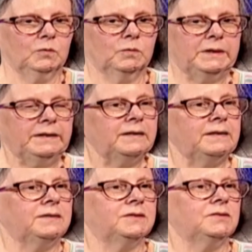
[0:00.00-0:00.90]
we
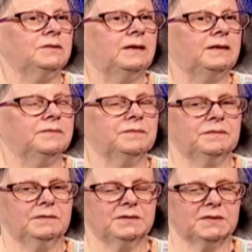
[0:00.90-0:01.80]
need to
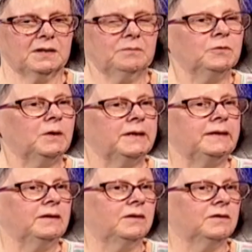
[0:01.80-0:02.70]
have some
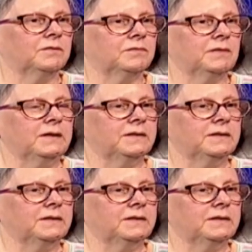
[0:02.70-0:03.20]
way of